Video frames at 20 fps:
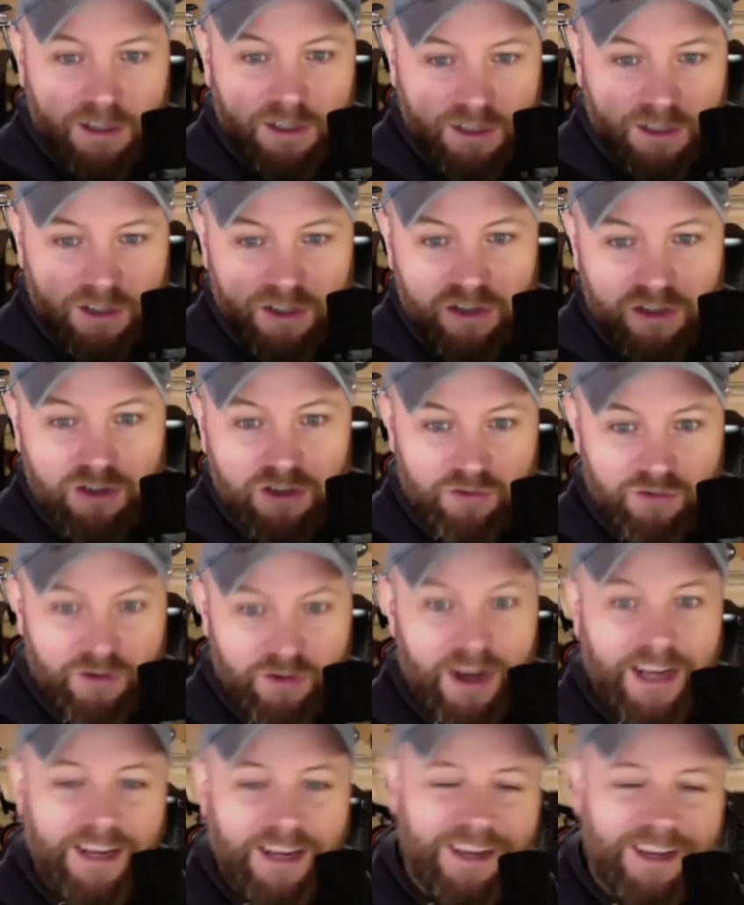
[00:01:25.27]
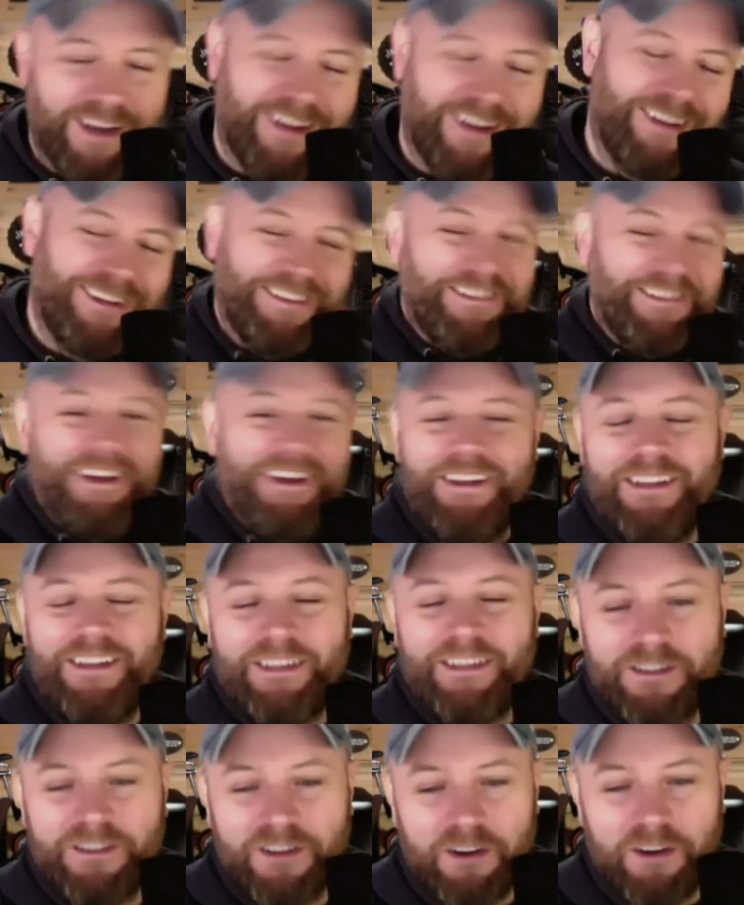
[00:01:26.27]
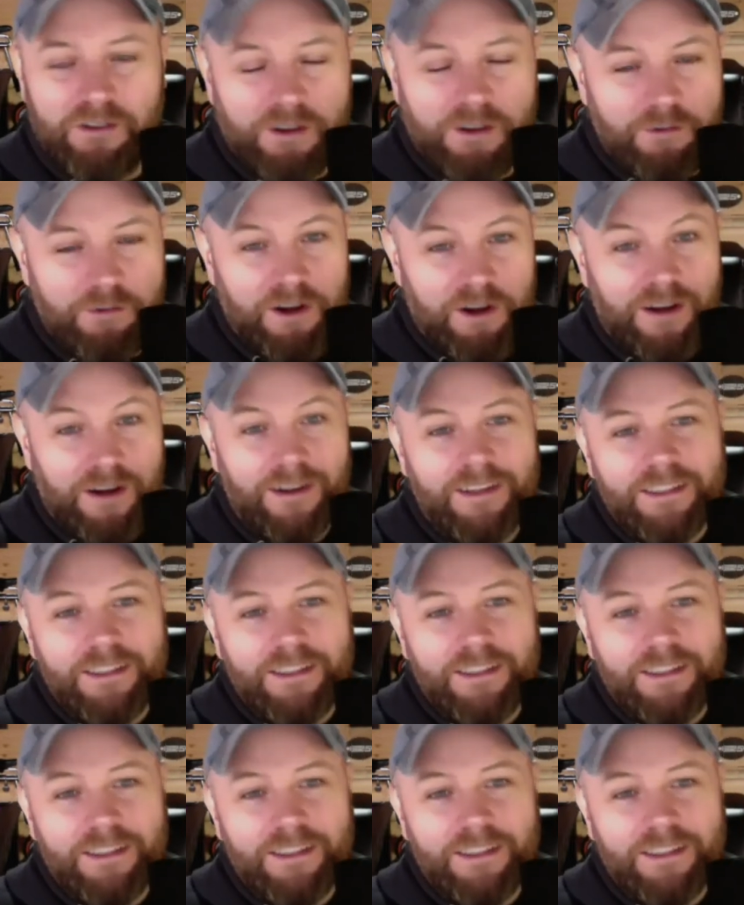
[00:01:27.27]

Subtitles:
shrink. No, that's a joke. I'm not.